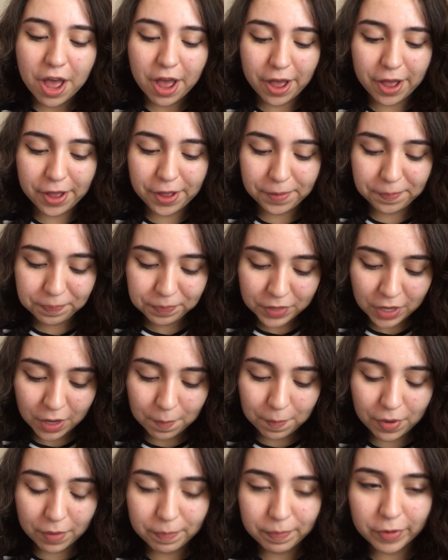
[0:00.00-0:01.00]

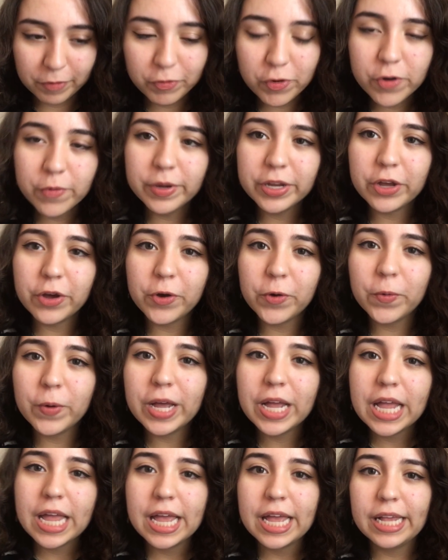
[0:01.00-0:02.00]
But before we go,
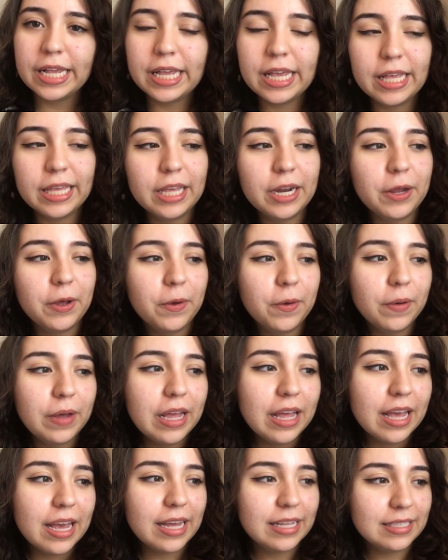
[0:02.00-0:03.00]

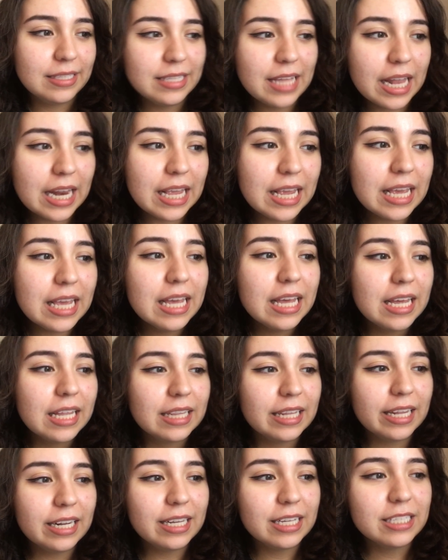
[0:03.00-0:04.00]
and study,
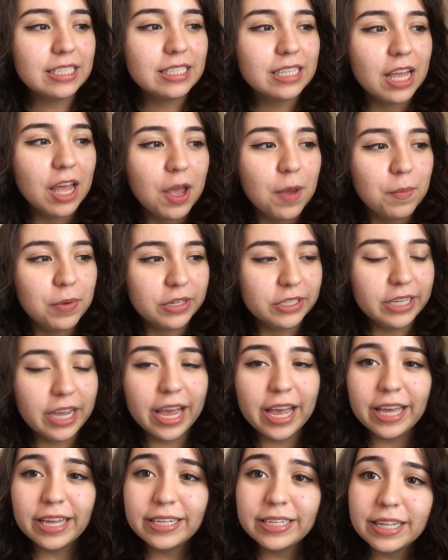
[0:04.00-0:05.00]
let us
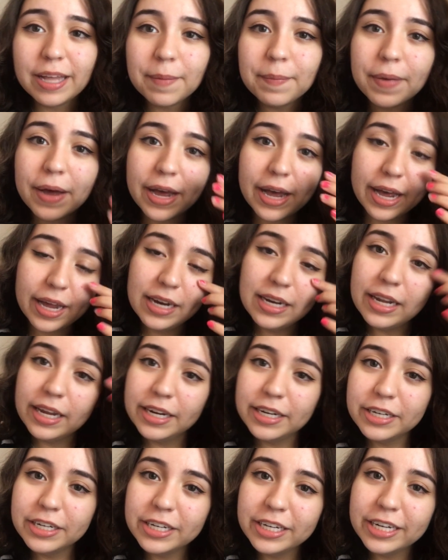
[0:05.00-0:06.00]
pretend that my
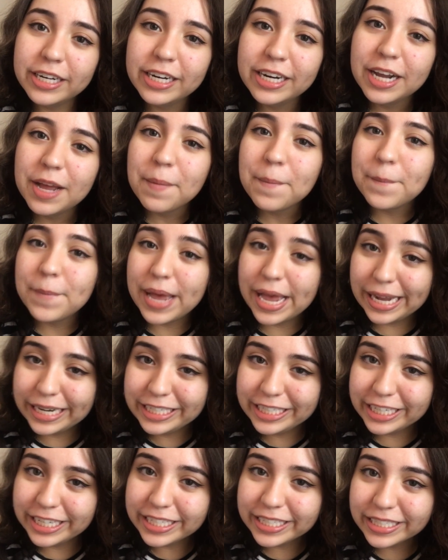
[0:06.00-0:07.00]
eyeliner
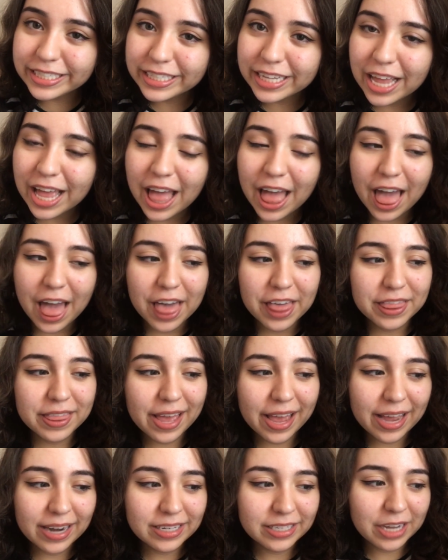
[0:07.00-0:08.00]
matches,
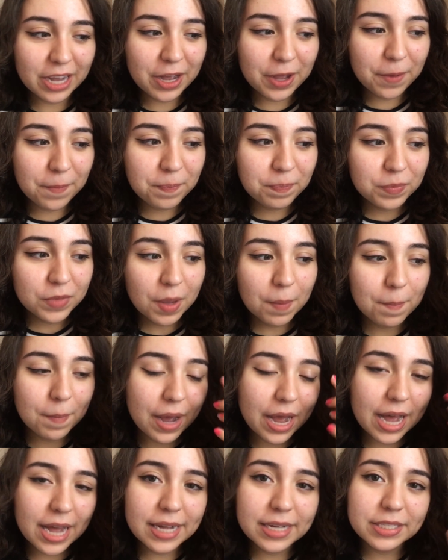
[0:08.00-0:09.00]
that
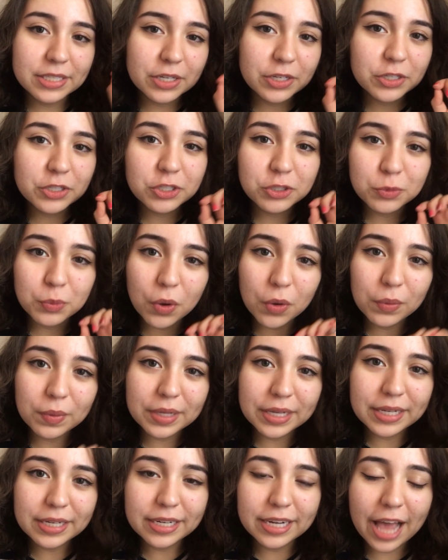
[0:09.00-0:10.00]
my eyes aren't
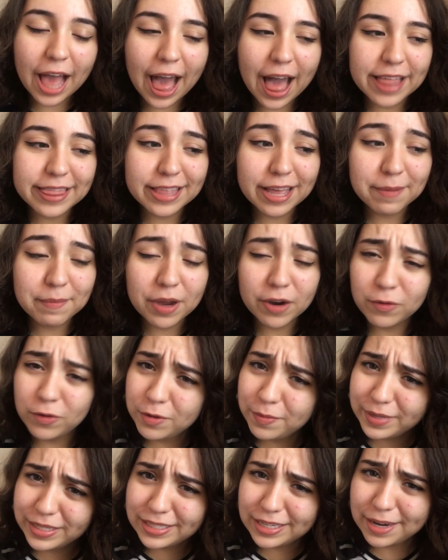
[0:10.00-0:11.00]
swollen, and that my
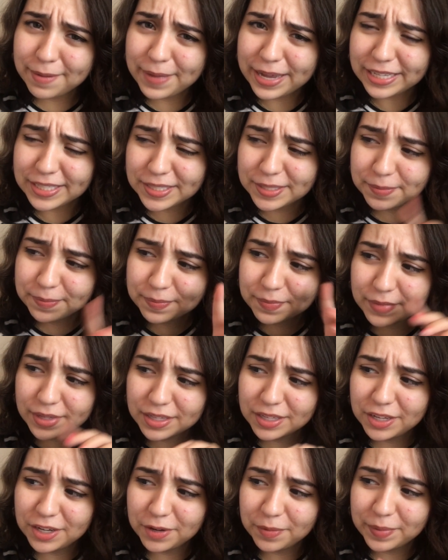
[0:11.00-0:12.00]
room isn't a mess.
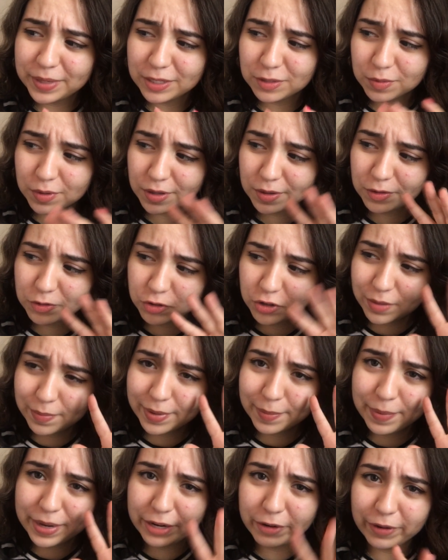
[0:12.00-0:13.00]
Because we're
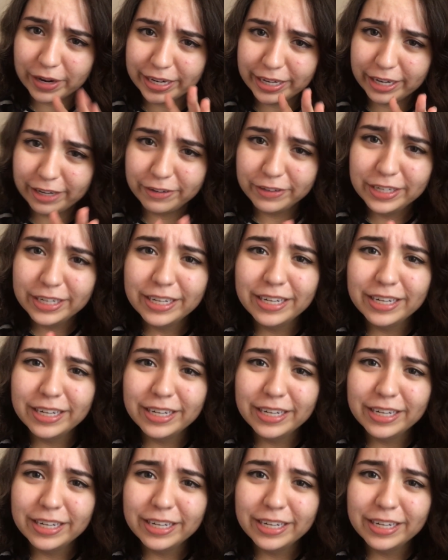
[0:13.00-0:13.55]
dreaming big right now.